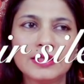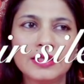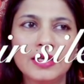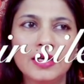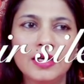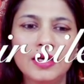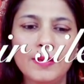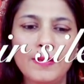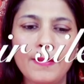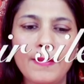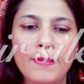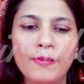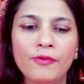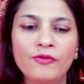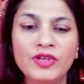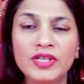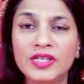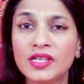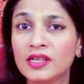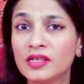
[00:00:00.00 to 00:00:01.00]
Yeah,
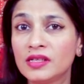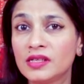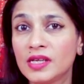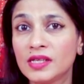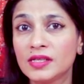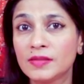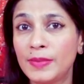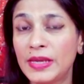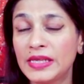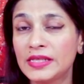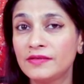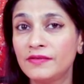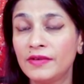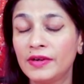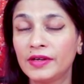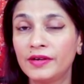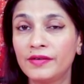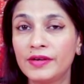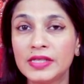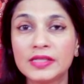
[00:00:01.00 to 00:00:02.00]
we take it as passive
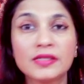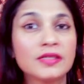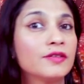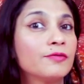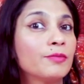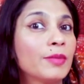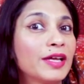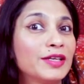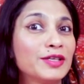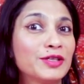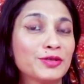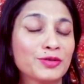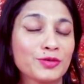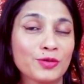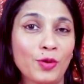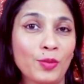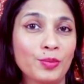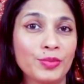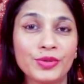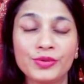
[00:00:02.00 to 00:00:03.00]
aggressive, my dear
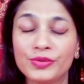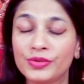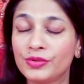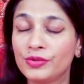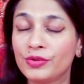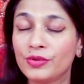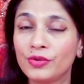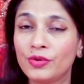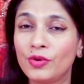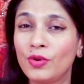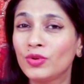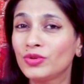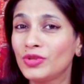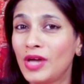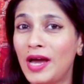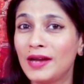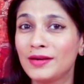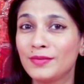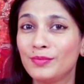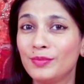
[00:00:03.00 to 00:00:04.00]
Scorpios. You don't know
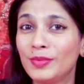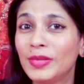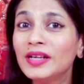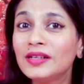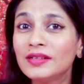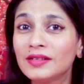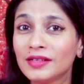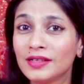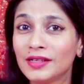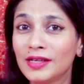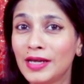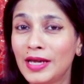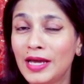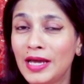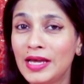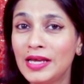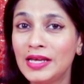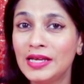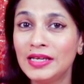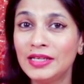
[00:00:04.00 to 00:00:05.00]
that, but
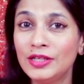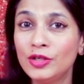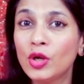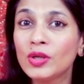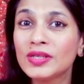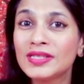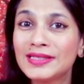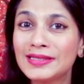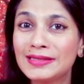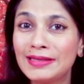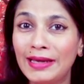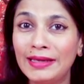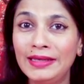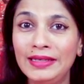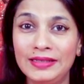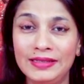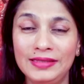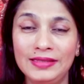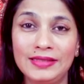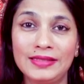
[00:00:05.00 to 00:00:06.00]
your
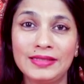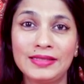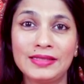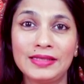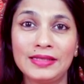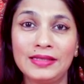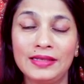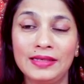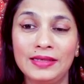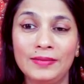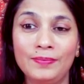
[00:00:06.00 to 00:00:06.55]
silence,